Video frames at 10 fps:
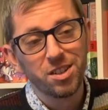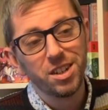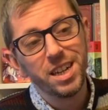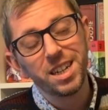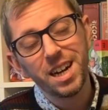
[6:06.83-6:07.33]

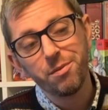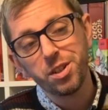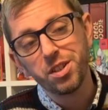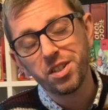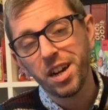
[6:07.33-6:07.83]
they're going to have
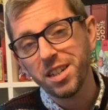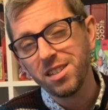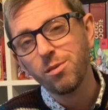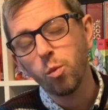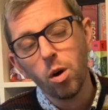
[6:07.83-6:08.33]
to decide,
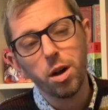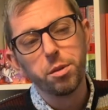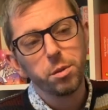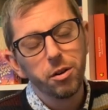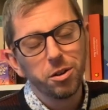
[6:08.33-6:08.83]
is it worth
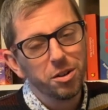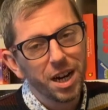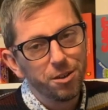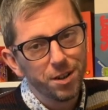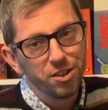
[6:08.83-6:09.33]
them going on
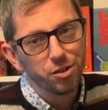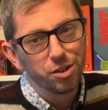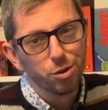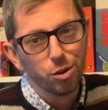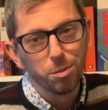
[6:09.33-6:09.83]
that adventure
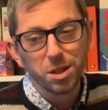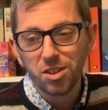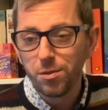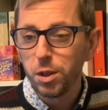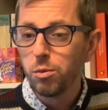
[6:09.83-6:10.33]
at all?
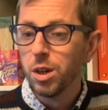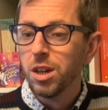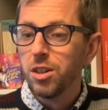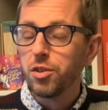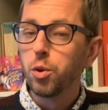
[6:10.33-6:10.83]
Because if you
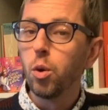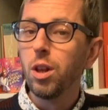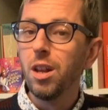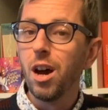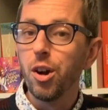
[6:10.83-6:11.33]
score
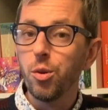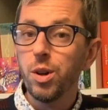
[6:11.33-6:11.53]
low,